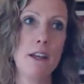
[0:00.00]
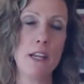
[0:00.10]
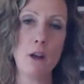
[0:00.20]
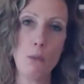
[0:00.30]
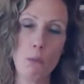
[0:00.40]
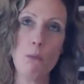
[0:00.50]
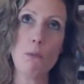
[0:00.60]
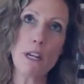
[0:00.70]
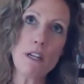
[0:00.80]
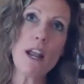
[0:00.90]
you know,
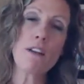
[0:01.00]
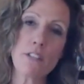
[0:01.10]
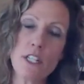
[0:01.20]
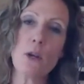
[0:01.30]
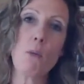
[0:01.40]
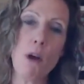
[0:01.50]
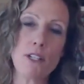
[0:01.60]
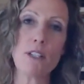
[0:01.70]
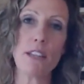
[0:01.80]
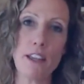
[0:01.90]
none of us here want
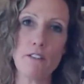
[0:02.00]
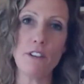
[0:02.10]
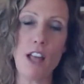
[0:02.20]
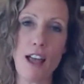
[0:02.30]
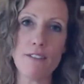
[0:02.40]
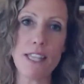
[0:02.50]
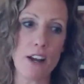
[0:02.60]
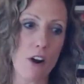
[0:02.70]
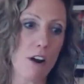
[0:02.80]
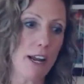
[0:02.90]
to live lives that
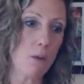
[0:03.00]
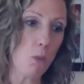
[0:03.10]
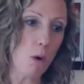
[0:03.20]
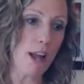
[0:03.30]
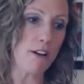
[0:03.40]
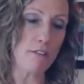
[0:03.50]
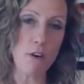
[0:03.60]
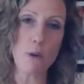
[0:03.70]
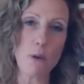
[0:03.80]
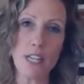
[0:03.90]
are in one
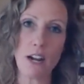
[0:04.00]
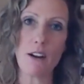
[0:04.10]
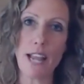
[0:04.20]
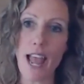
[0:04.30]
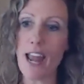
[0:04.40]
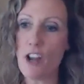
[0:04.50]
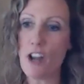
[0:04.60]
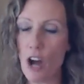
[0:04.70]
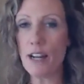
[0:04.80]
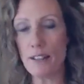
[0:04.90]
focused area and
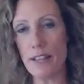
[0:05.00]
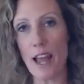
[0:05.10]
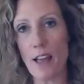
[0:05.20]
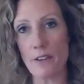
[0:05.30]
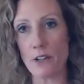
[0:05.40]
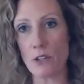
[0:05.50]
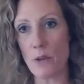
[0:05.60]
not in the others.